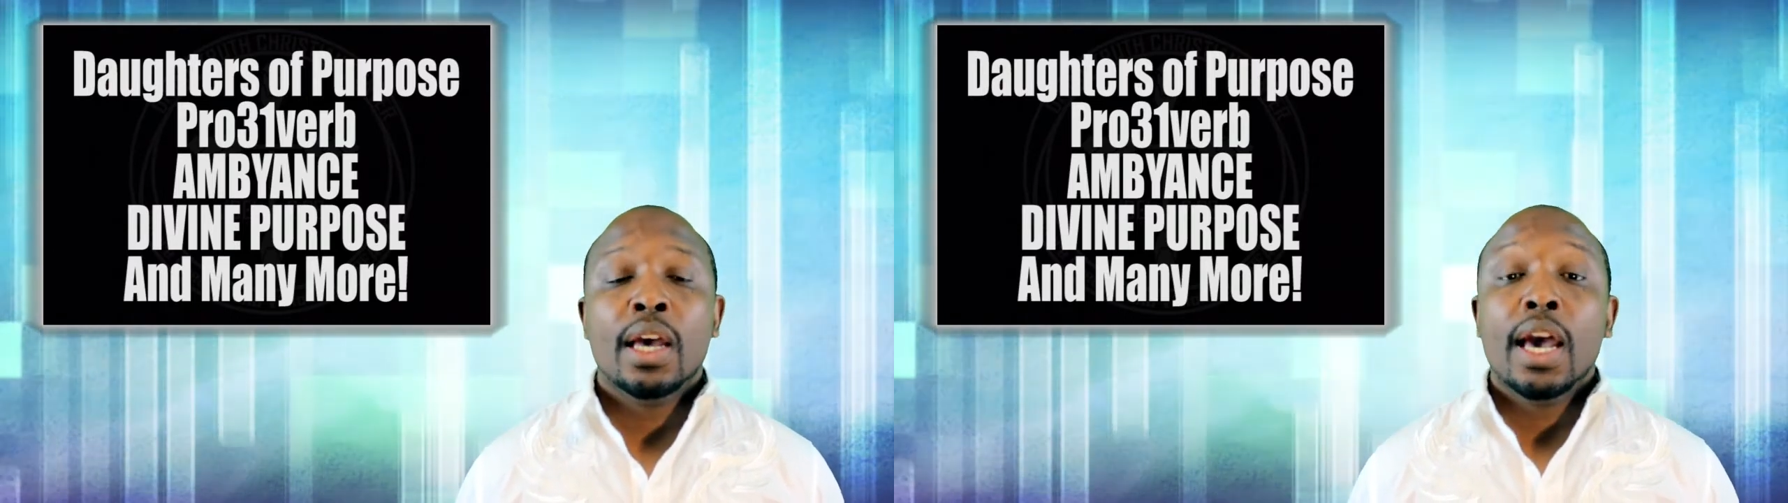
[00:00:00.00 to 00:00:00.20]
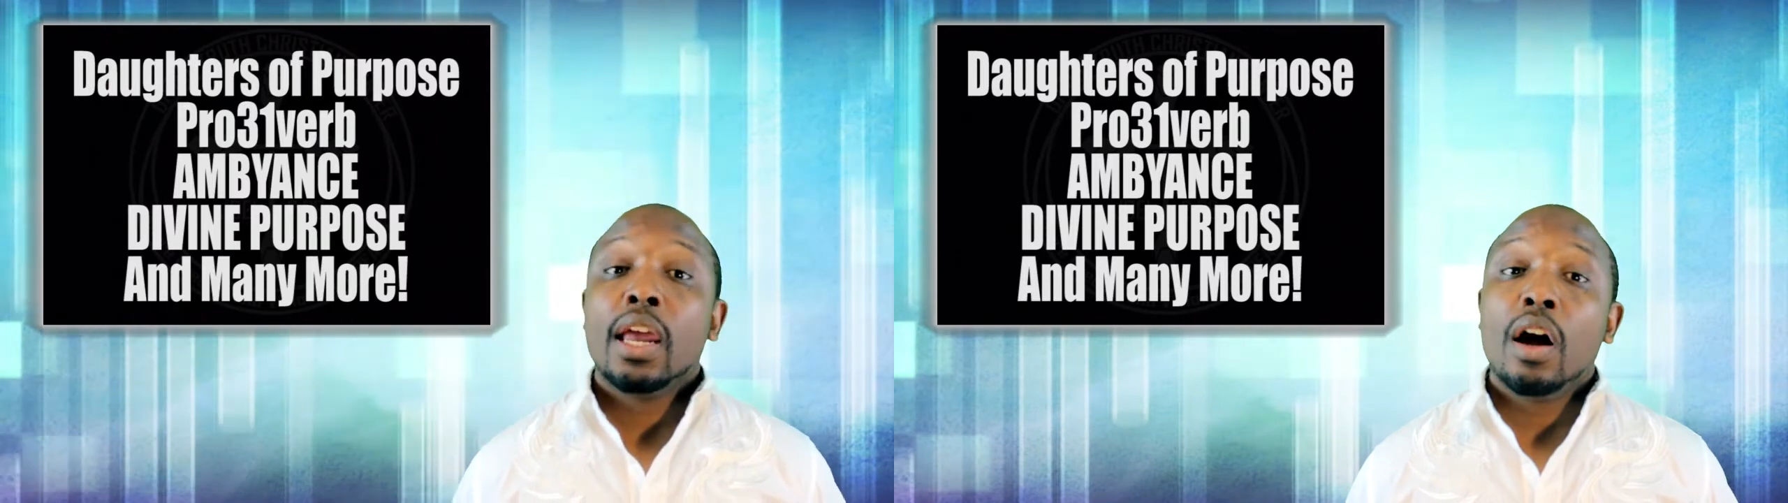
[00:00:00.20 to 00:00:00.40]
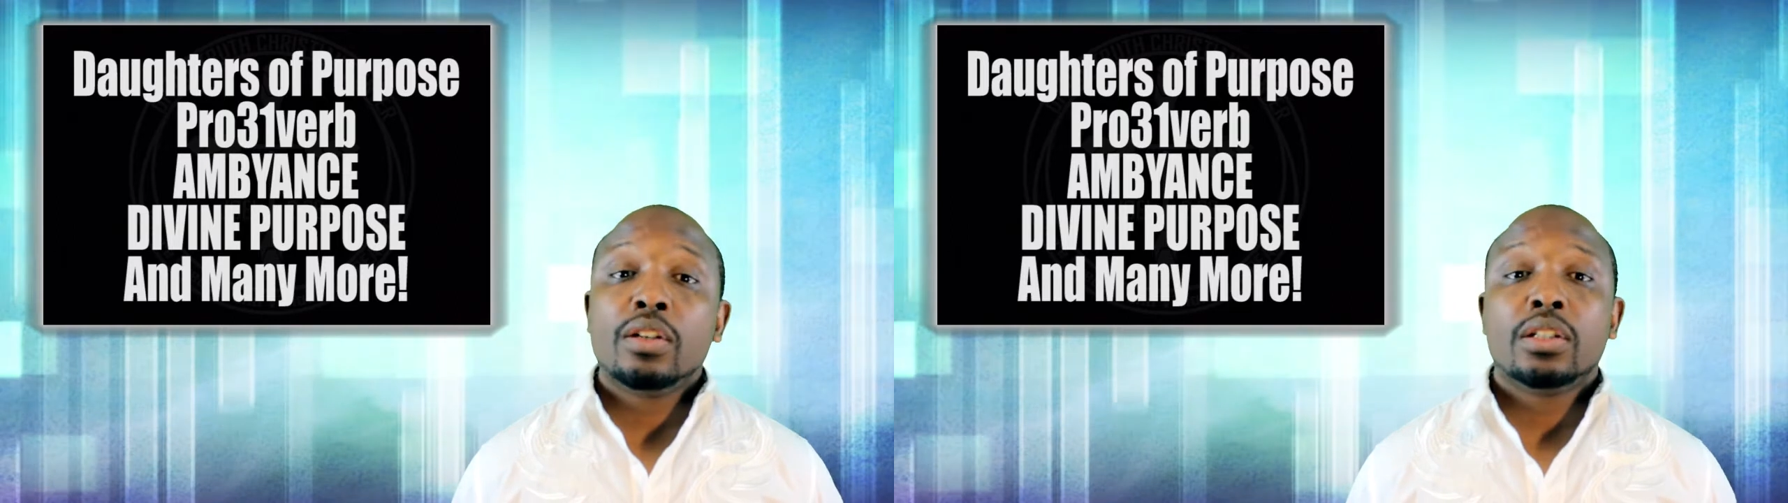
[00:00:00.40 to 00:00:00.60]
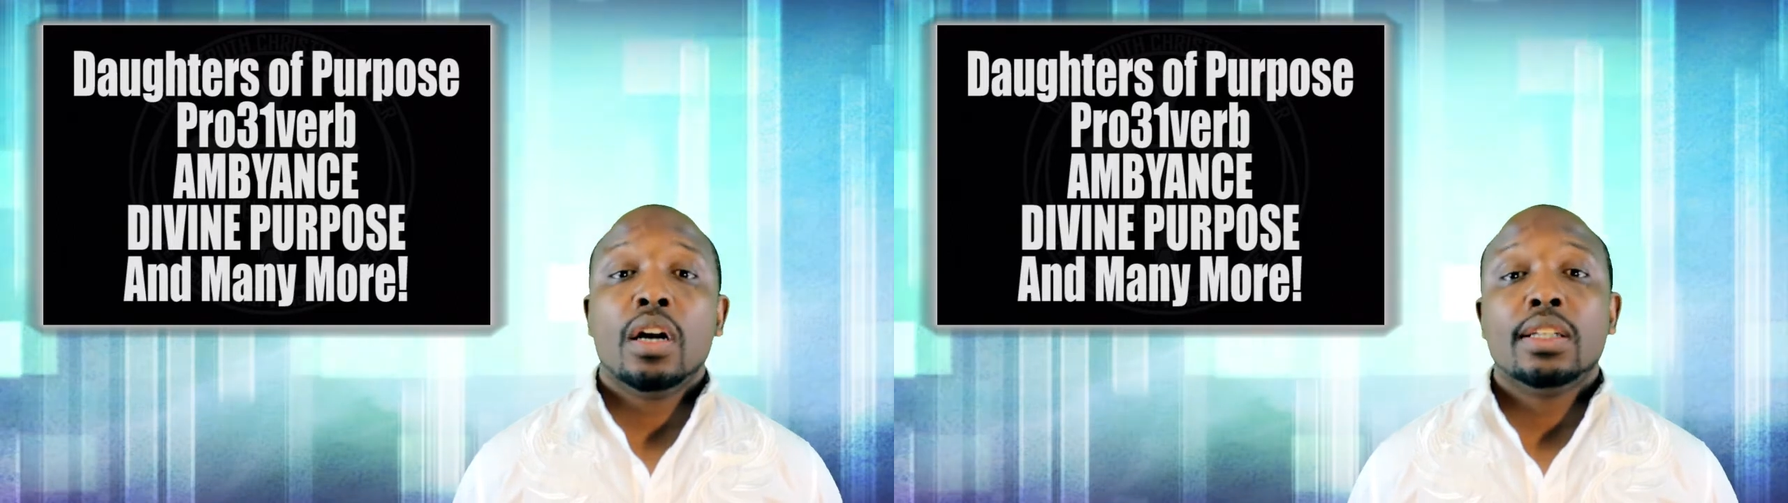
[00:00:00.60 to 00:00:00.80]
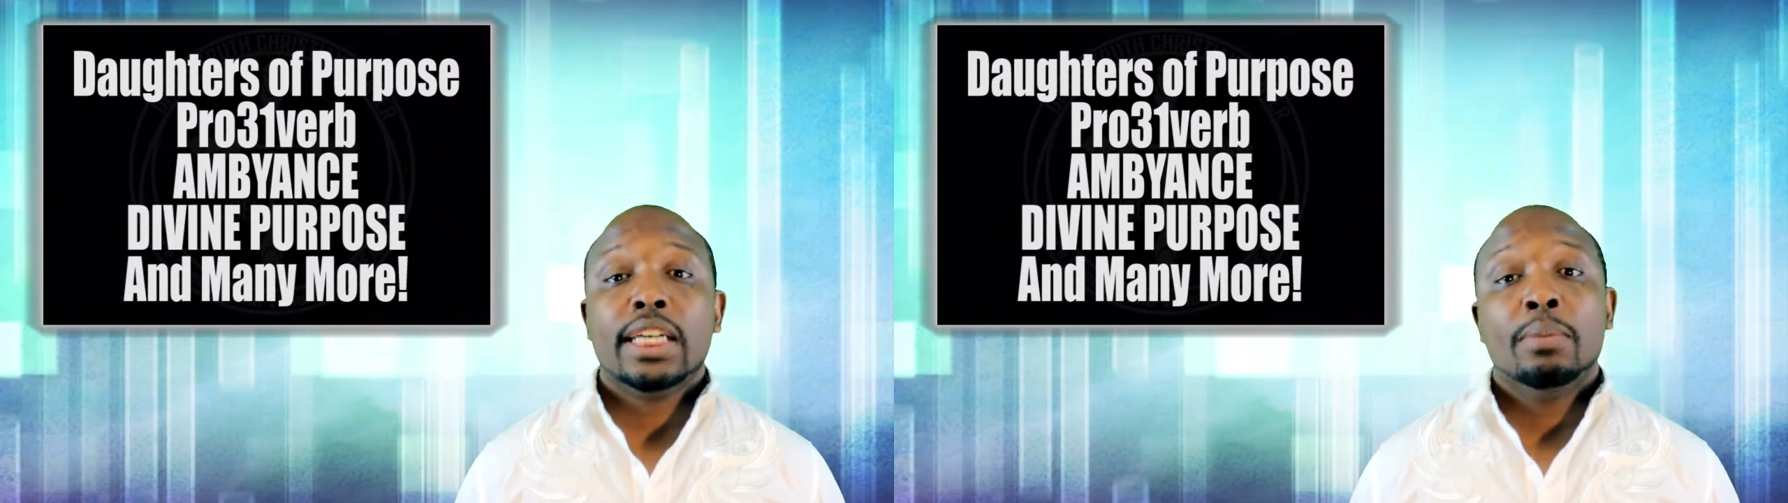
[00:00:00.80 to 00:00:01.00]
It all
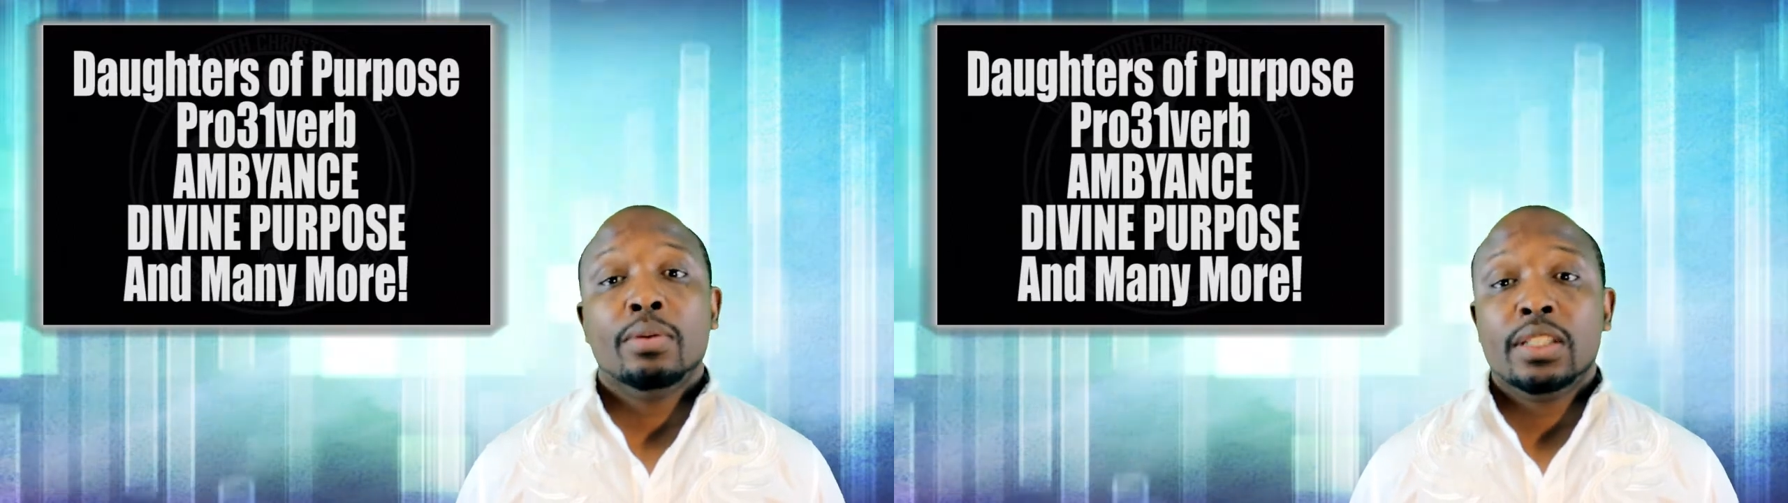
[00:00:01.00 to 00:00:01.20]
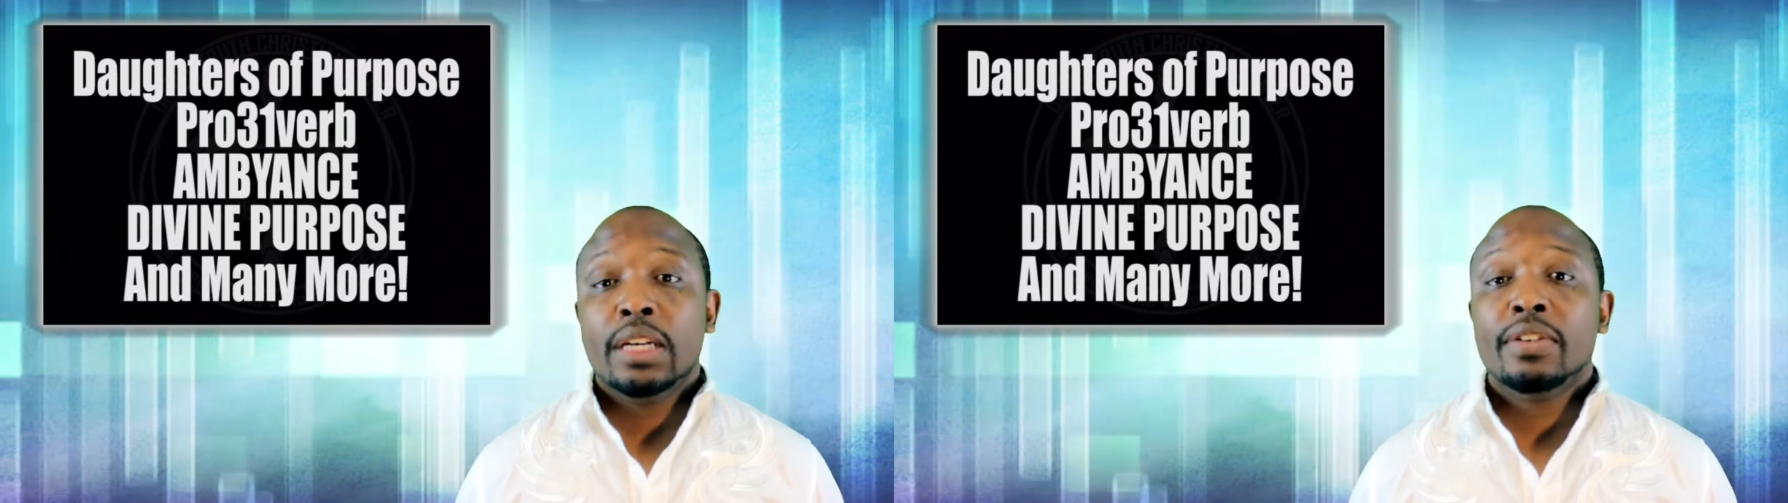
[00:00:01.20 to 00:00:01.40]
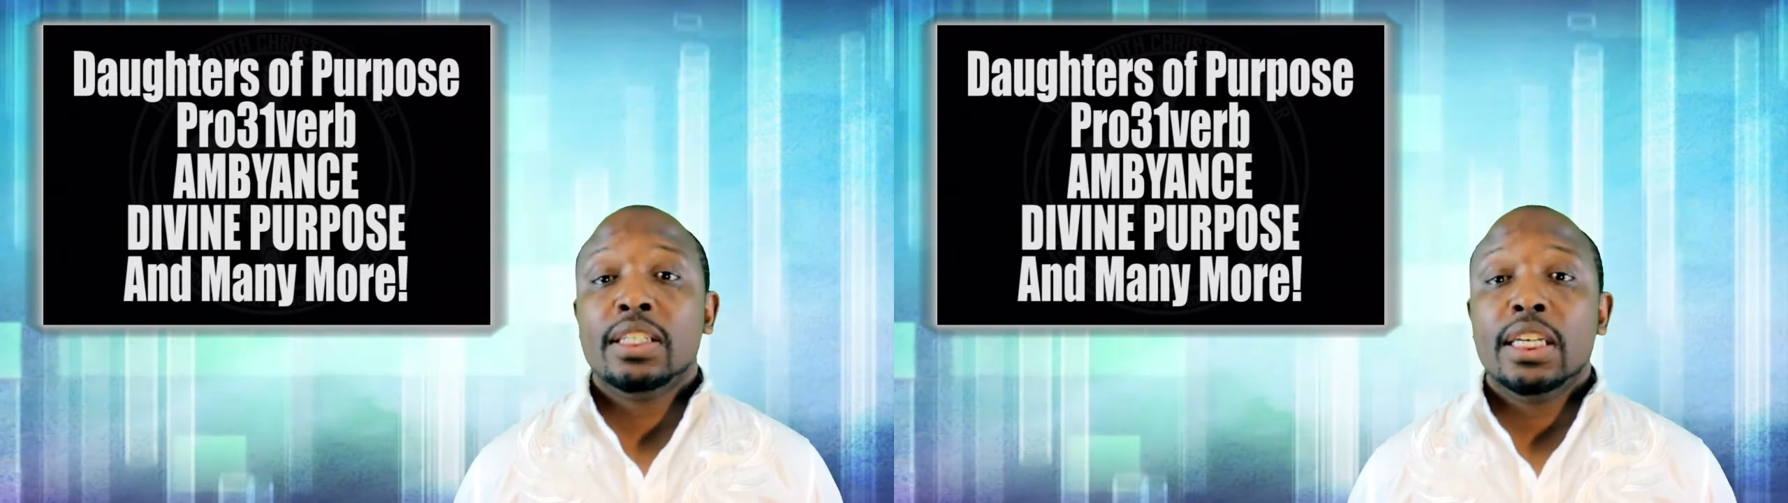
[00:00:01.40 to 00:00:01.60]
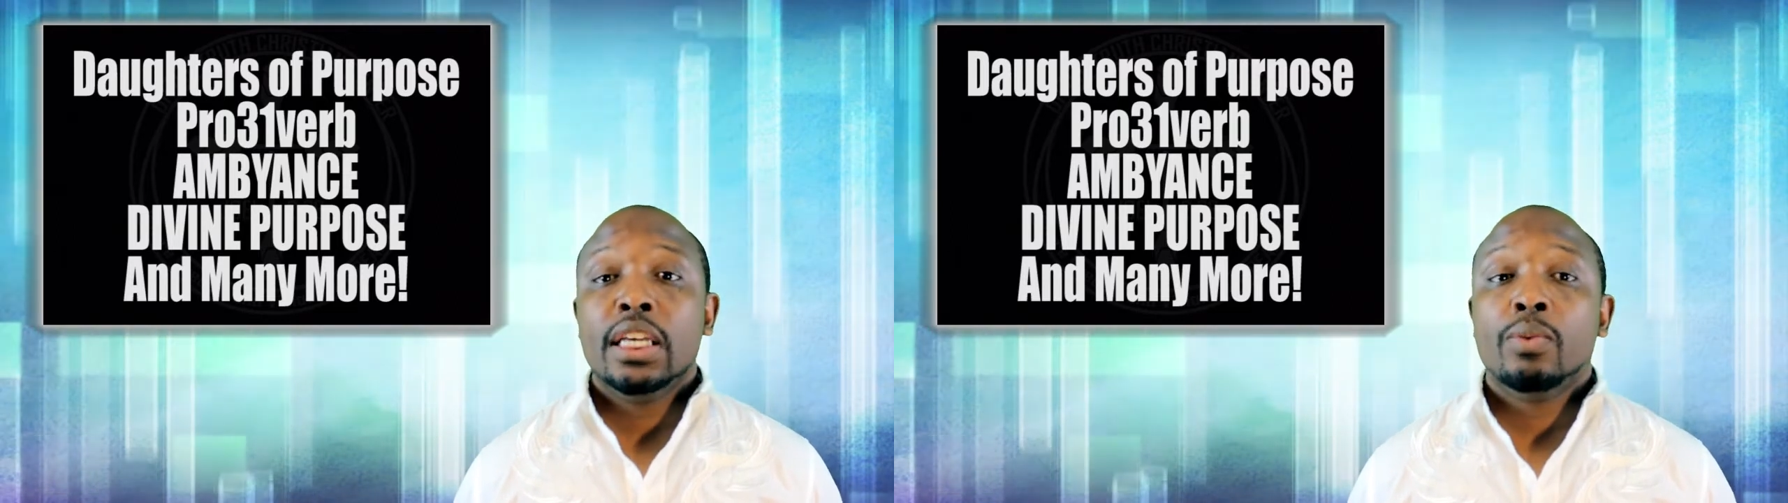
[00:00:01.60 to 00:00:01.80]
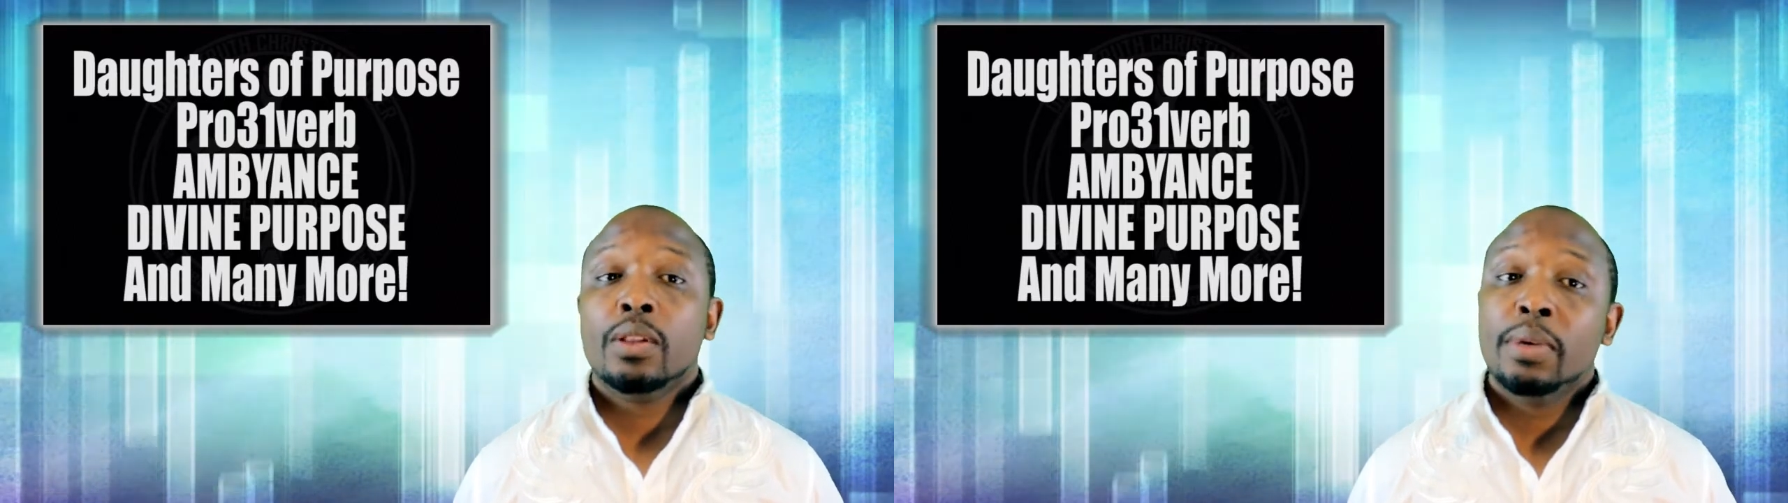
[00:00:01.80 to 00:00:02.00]
starts April 17th with